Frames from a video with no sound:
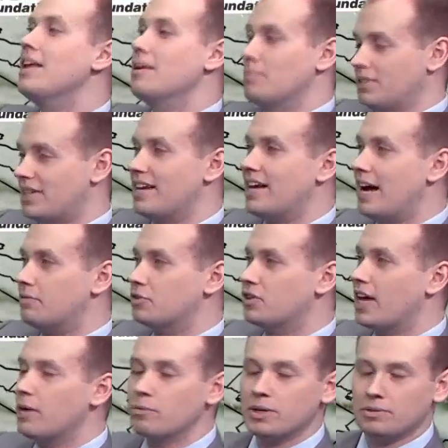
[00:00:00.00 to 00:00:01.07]
but then after
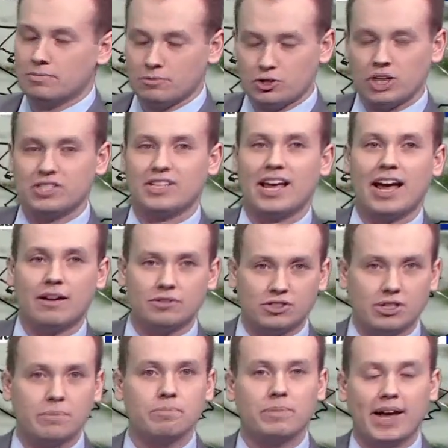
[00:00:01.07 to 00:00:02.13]
that, we just have
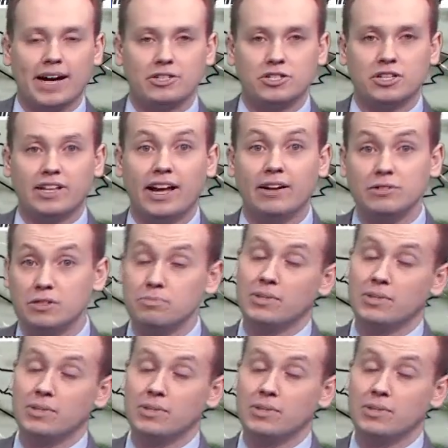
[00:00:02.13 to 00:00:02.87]
some patchy clouds.